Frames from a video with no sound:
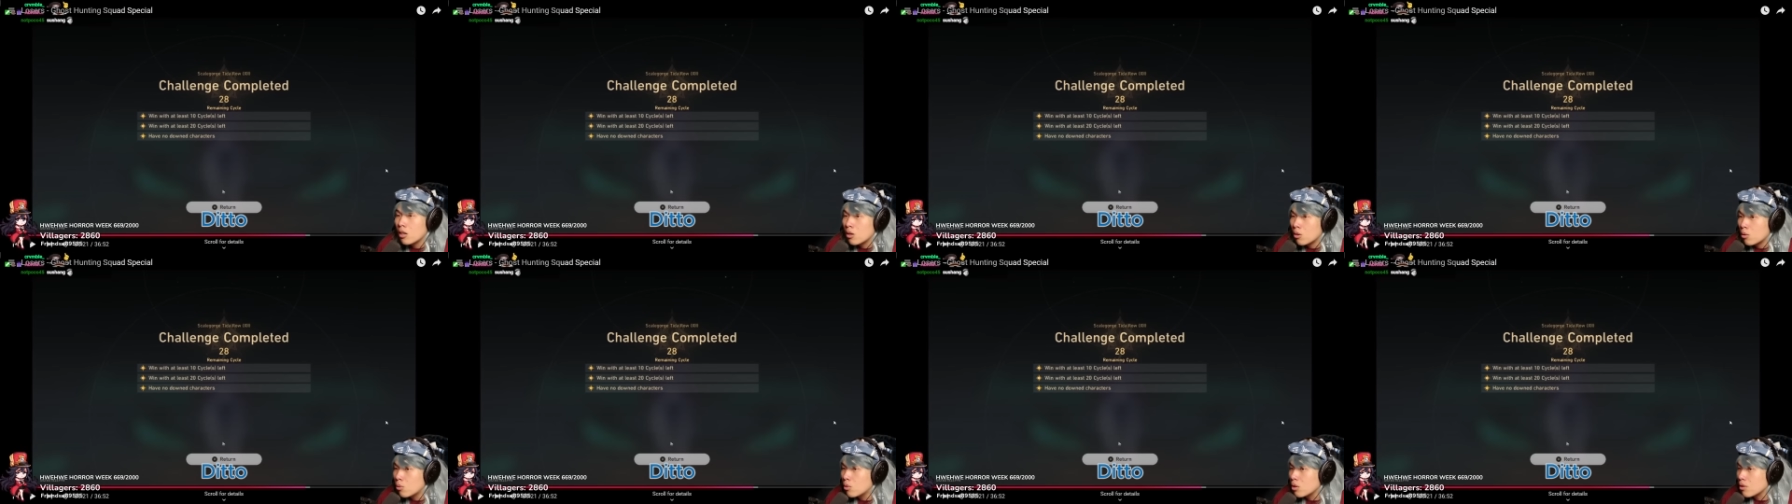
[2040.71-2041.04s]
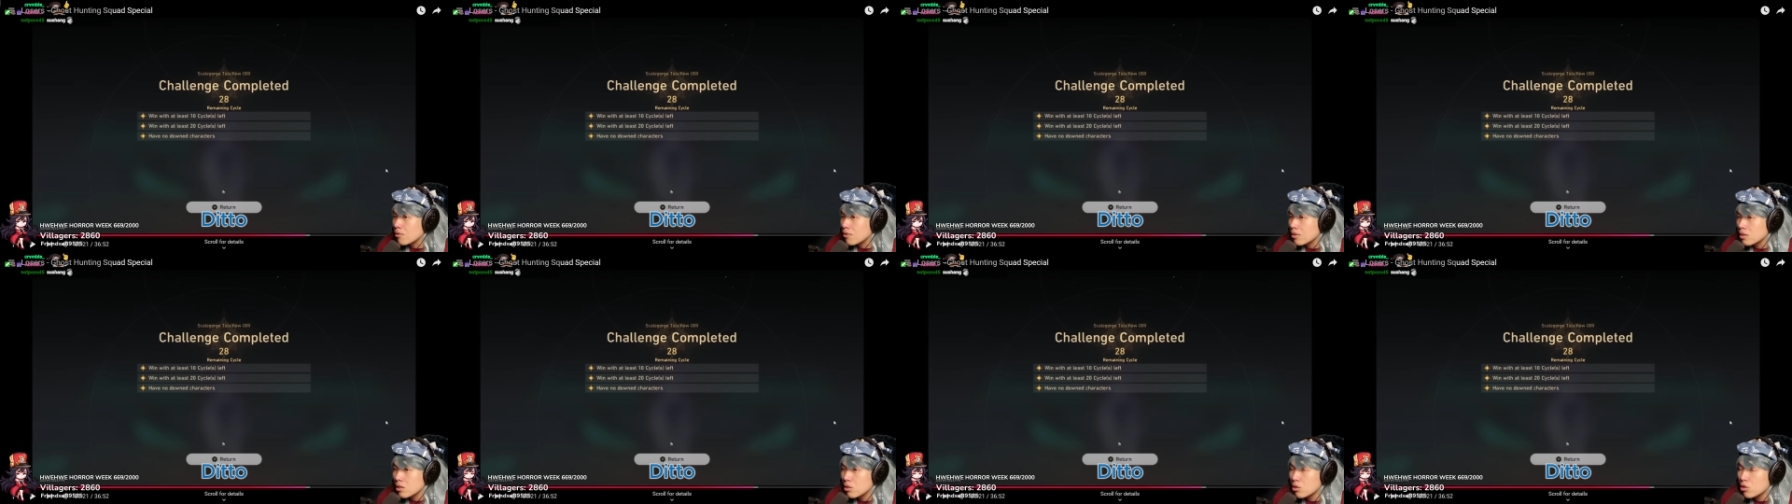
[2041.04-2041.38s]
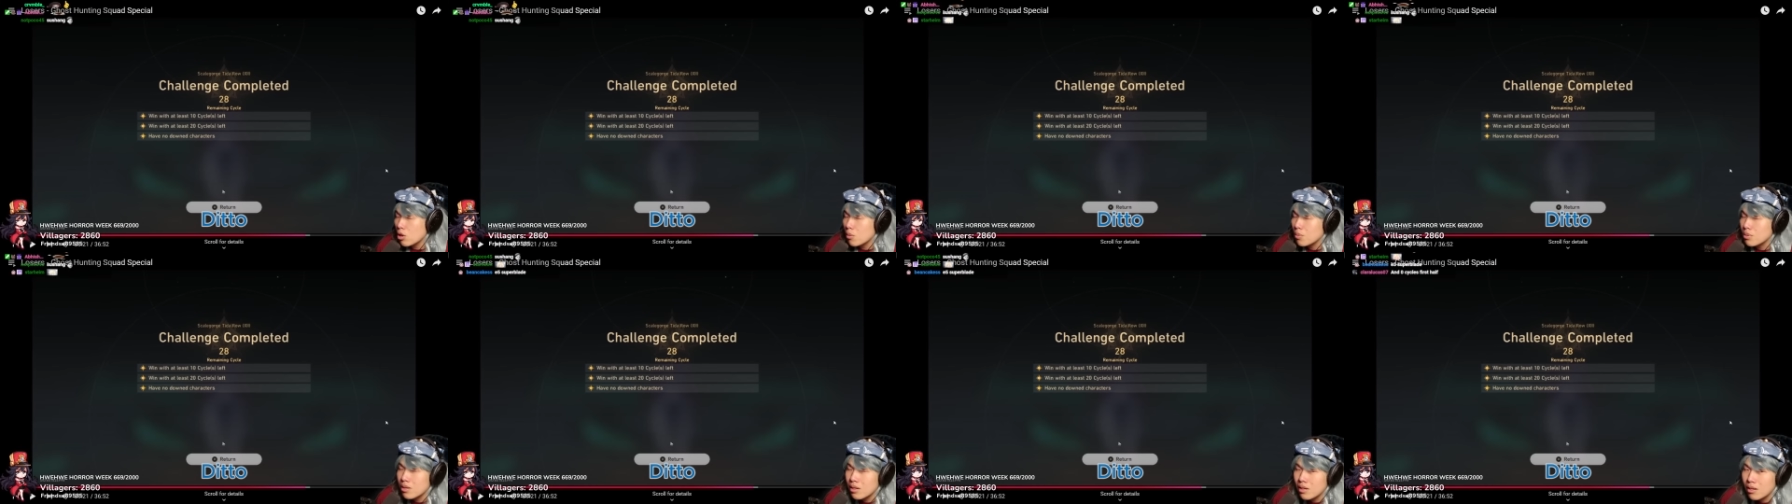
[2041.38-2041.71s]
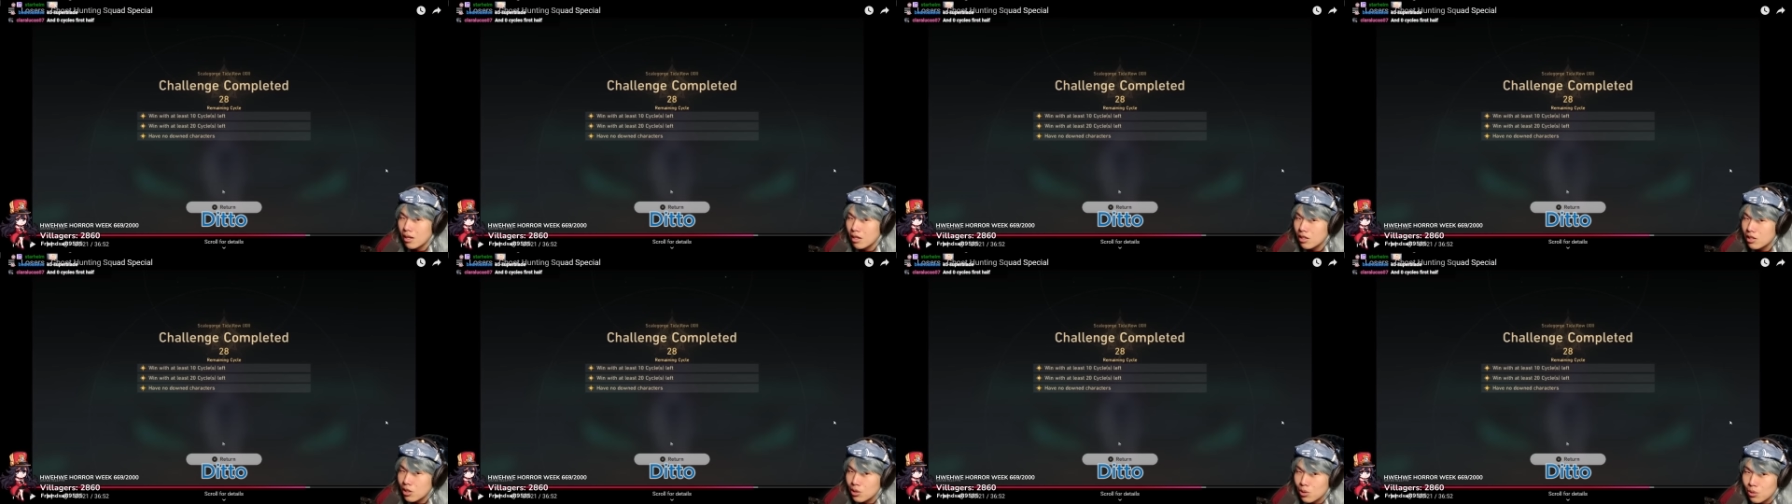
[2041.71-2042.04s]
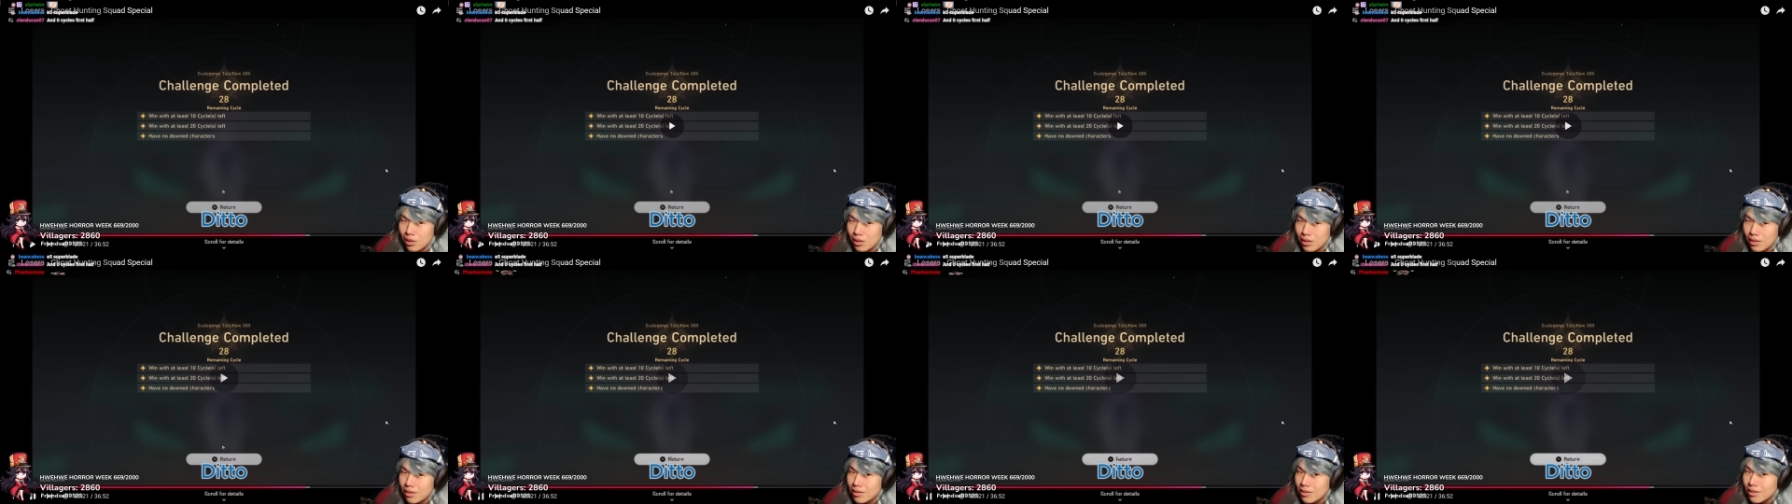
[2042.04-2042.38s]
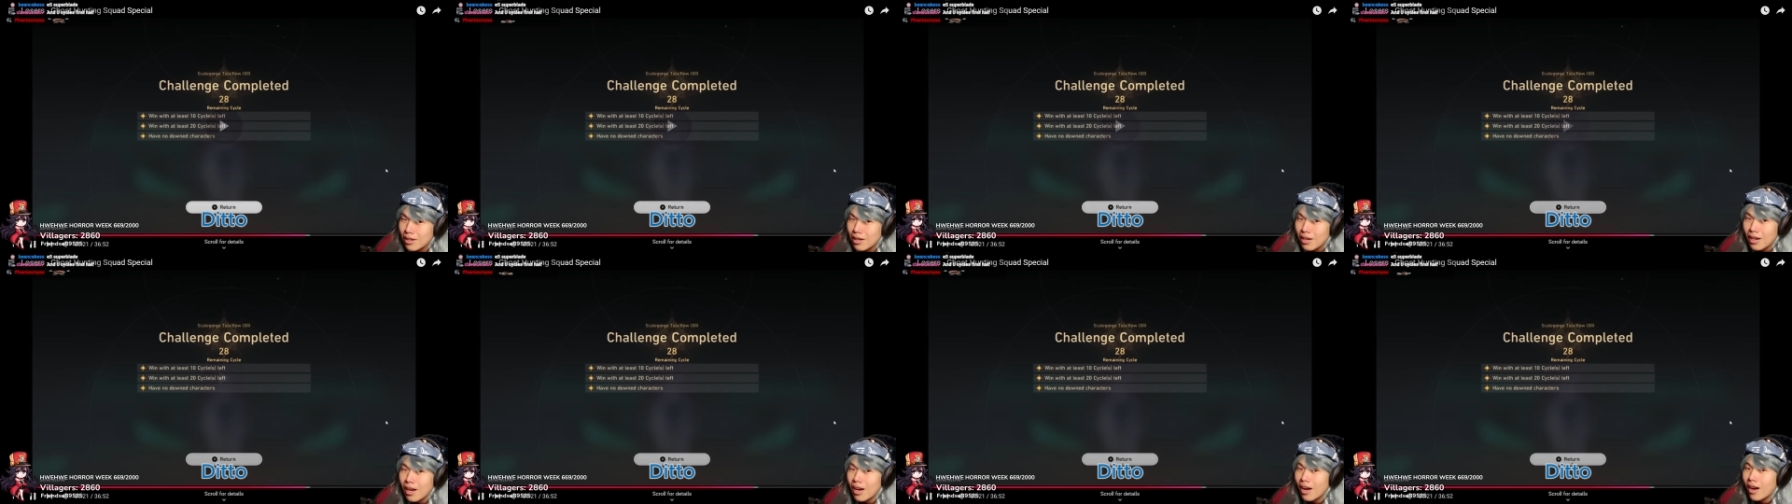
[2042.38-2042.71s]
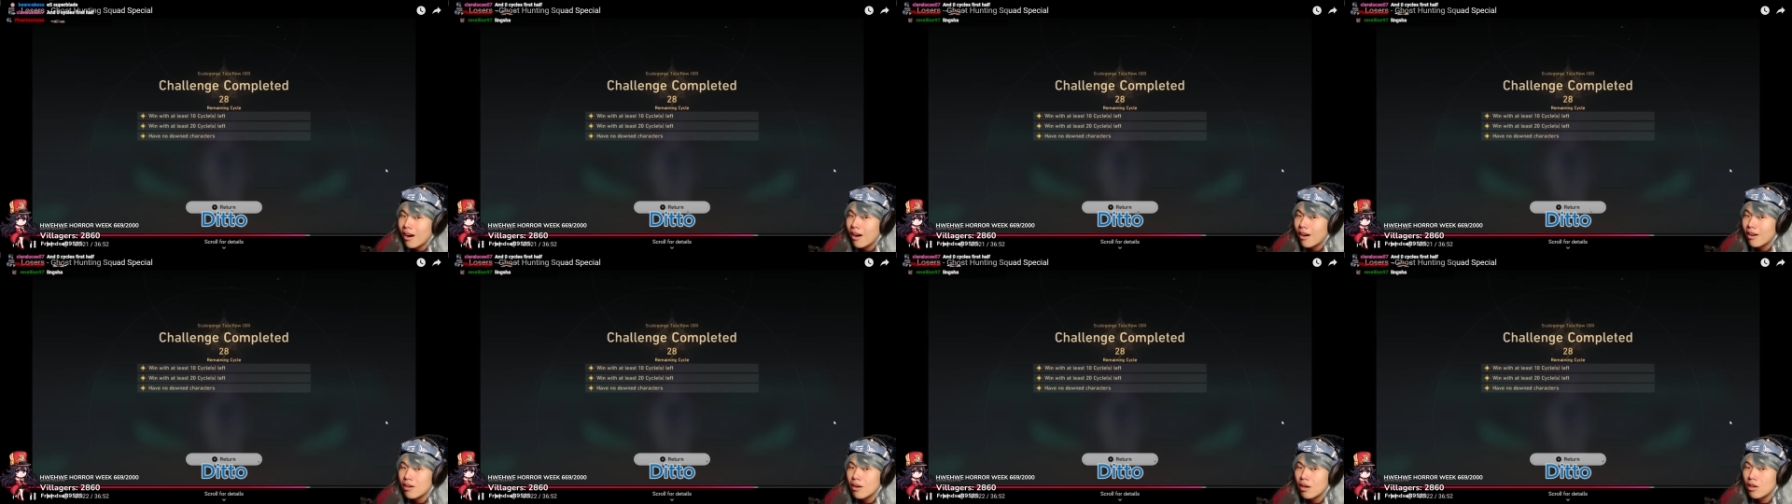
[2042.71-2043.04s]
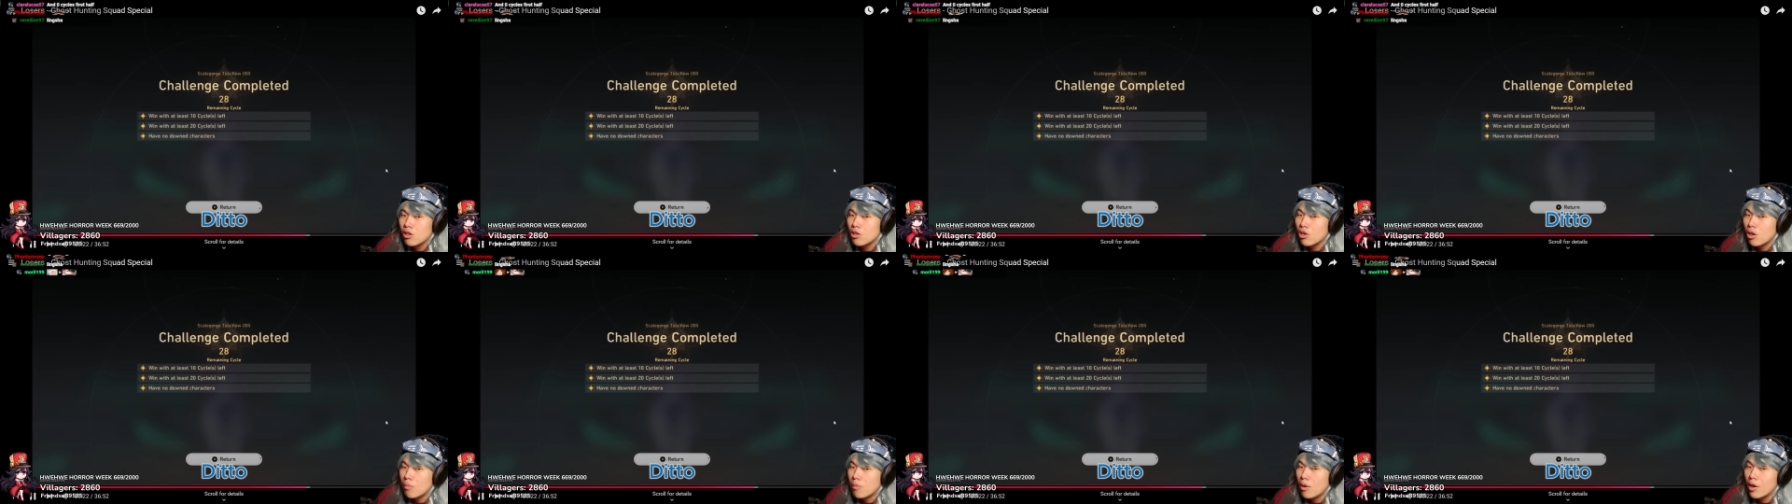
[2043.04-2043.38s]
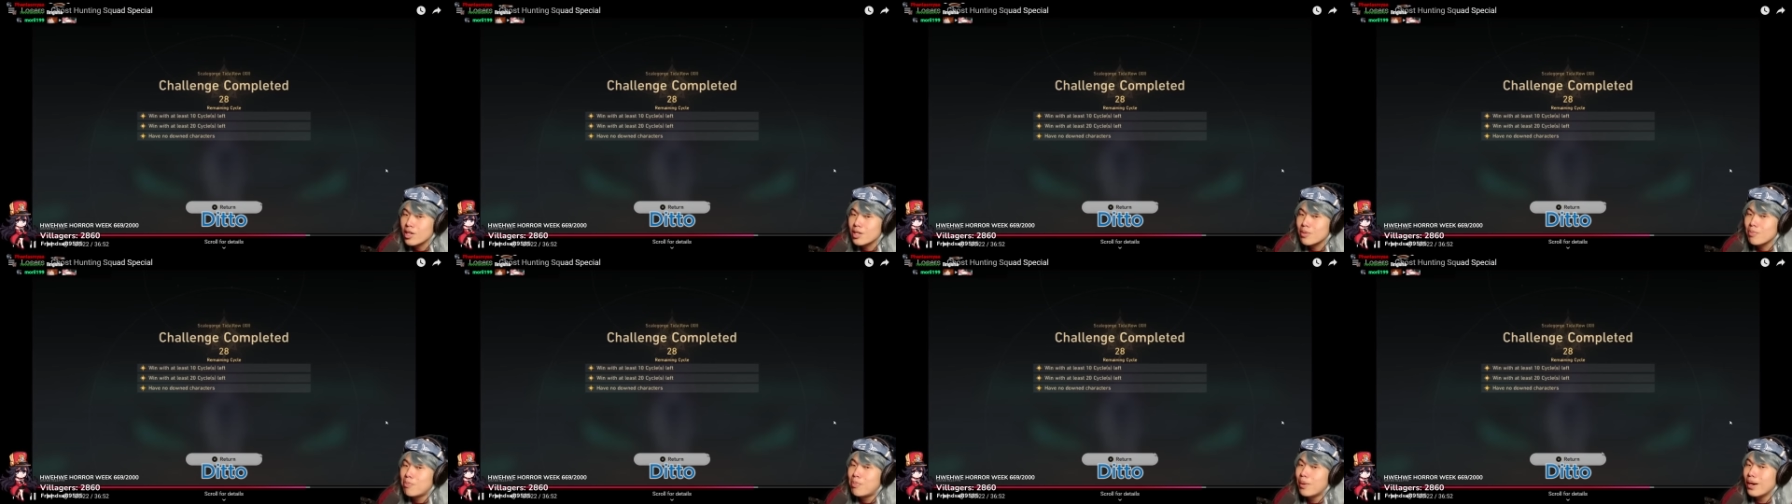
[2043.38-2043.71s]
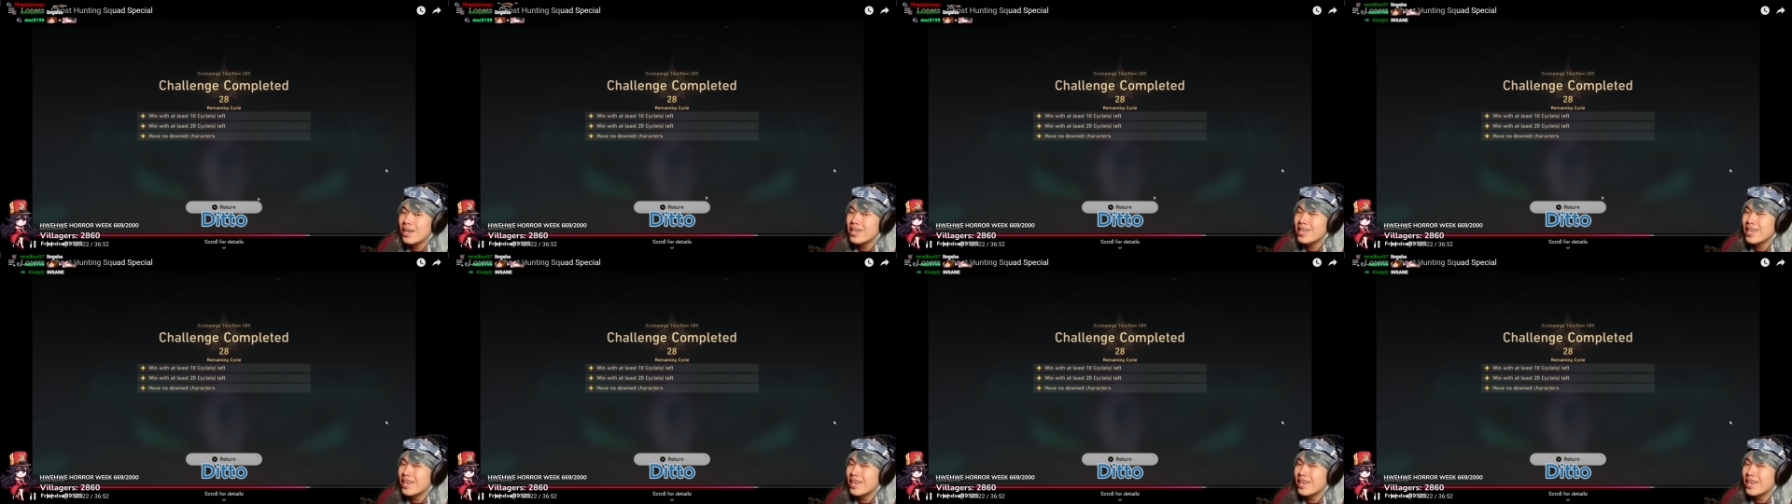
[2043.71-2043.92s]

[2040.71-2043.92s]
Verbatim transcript: Who the stop saying Lingsha Showcase. Your mods ban